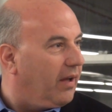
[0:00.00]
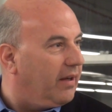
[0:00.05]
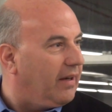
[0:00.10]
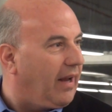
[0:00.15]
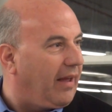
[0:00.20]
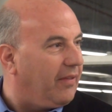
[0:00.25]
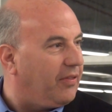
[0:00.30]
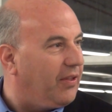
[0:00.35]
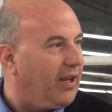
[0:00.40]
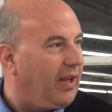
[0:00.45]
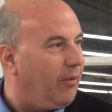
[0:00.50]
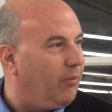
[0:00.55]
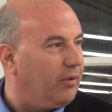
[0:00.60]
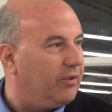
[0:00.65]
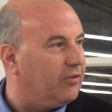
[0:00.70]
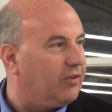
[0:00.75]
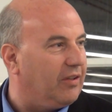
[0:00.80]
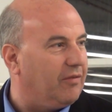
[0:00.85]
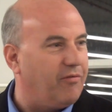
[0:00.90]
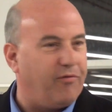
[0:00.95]
and I think it
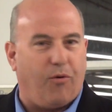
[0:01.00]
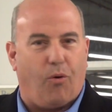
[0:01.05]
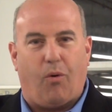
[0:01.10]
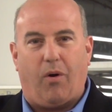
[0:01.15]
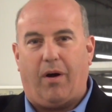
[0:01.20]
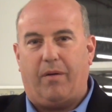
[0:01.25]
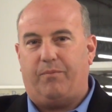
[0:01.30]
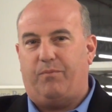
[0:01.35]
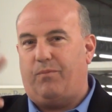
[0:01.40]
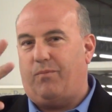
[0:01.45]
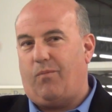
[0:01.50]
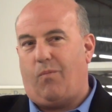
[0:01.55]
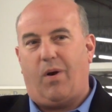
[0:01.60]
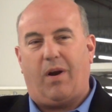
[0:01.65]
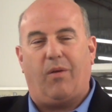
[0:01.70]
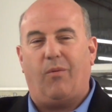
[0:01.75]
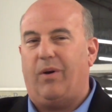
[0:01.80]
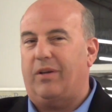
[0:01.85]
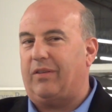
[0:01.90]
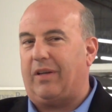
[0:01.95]
was in one
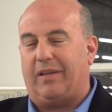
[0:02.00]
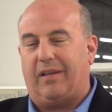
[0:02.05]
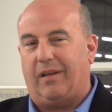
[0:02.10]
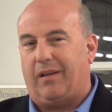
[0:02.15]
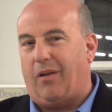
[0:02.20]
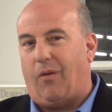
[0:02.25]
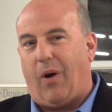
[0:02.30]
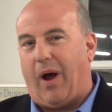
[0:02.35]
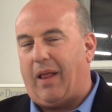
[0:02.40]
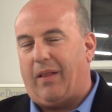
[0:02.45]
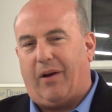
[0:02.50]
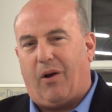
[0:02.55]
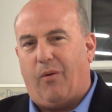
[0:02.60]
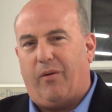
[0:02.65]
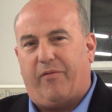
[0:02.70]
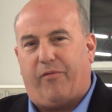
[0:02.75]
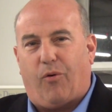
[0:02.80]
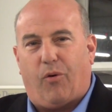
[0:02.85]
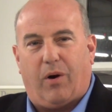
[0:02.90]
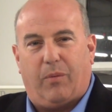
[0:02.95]
of the ones I did a little while ago
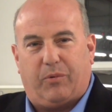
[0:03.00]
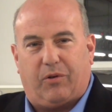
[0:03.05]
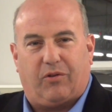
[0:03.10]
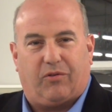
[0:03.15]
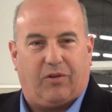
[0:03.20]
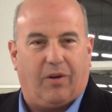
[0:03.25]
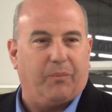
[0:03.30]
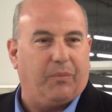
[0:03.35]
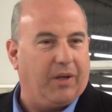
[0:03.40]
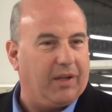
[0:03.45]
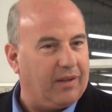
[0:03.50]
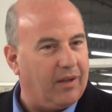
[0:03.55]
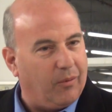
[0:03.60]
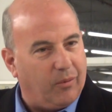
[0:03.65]
in Forbes or something,